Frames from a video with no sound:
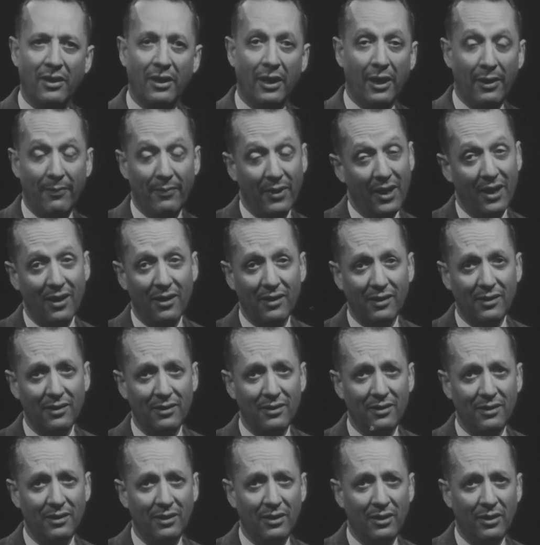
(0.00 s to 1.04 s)

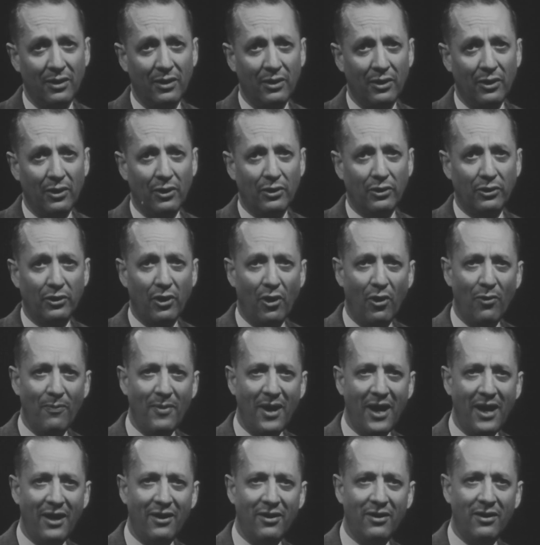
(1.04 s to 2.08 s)
America, no
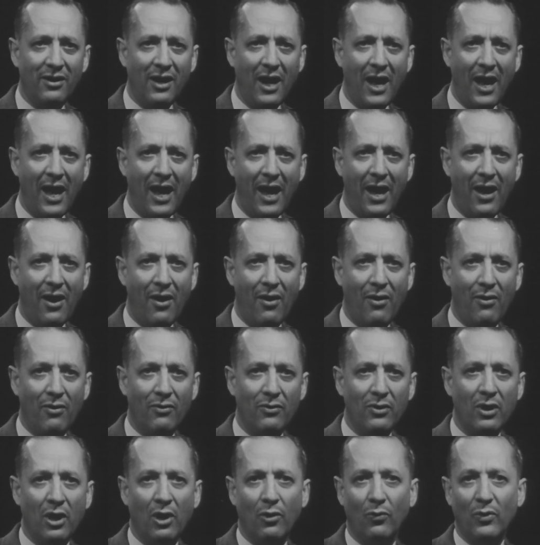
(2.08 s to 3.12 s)
matter
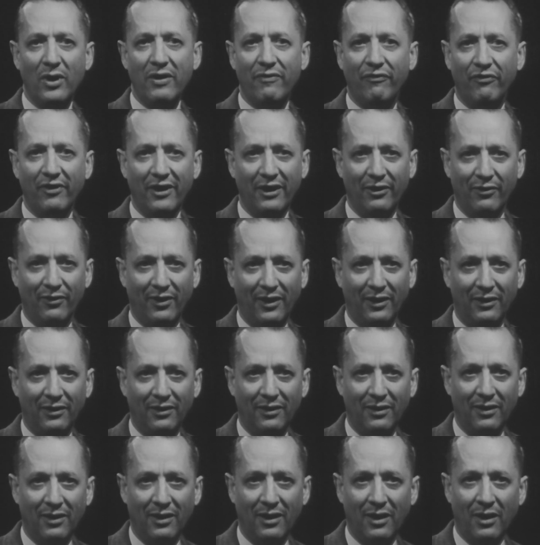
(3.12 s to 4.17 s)
how we figure it,
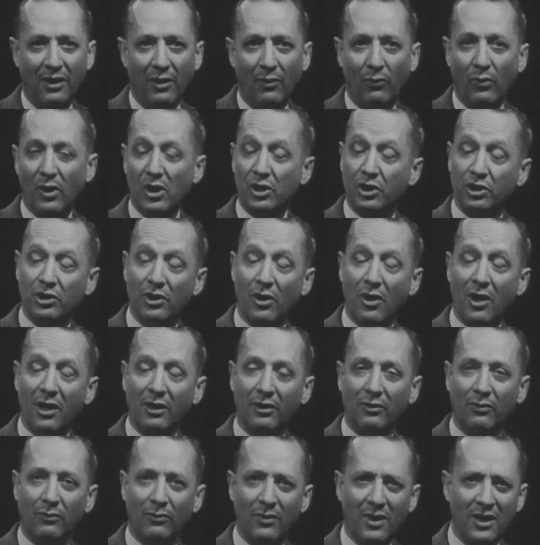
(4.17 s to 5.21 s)
was short
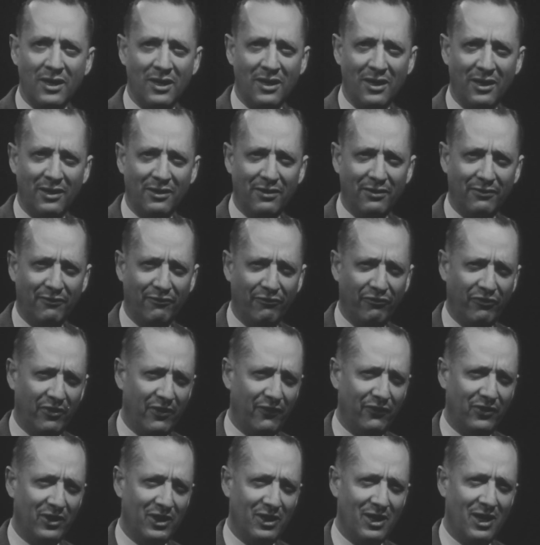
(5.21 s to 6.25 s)

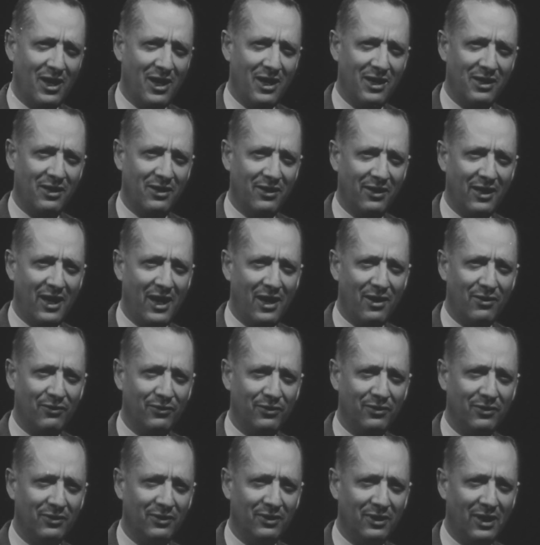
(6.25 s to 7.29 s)

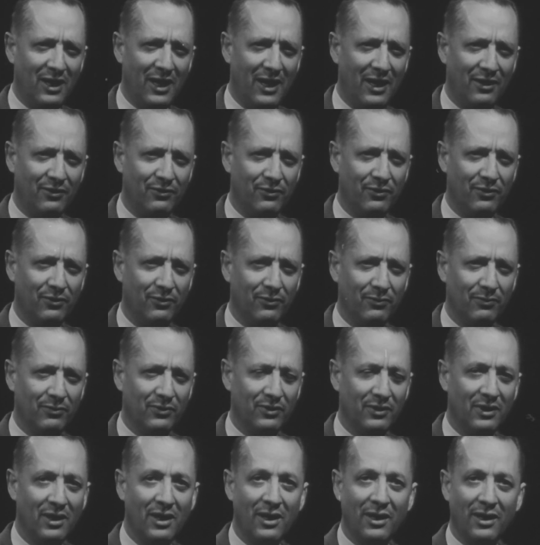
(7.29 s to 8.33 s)
159,000 classrooms
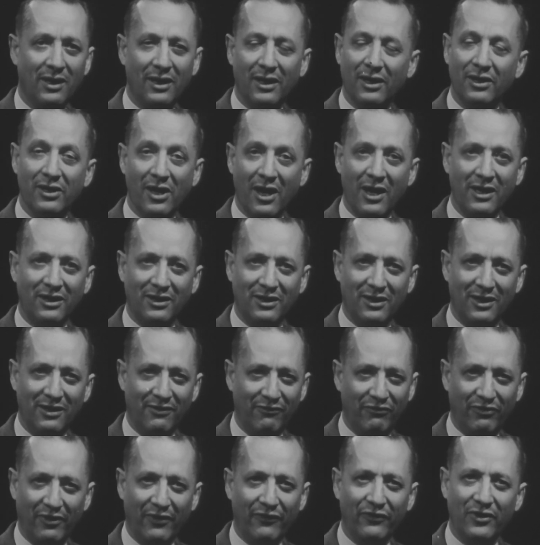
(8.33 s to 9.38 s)
in
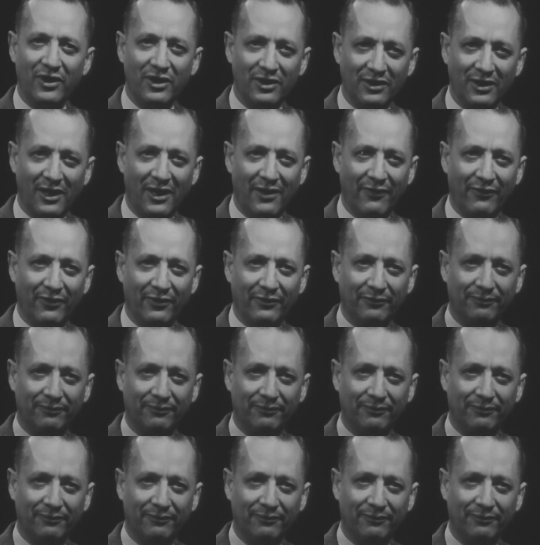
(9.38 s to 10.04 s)
1957.